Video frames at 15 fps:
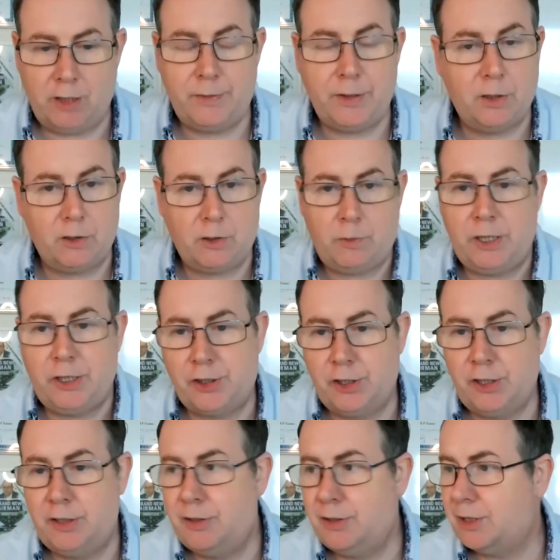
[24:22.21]
If you've got
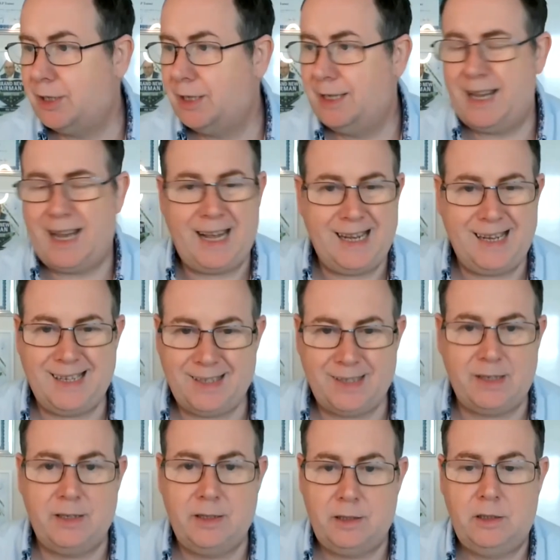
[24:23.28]
questions,
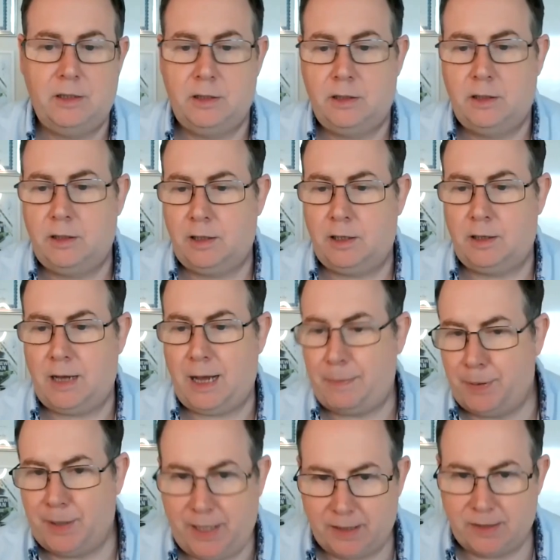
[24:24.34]
ask. I'll
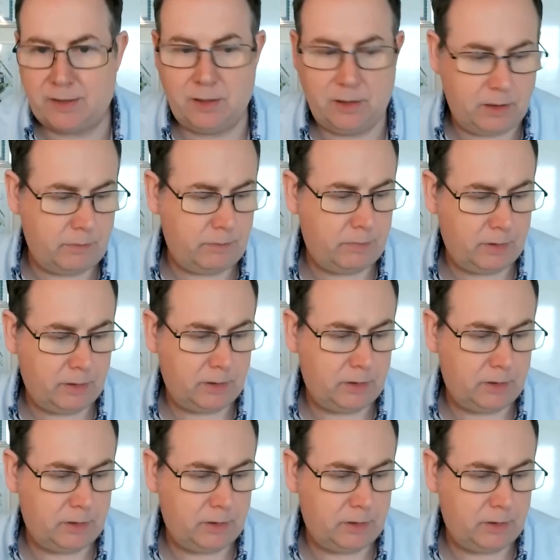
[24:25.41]
happily answer them.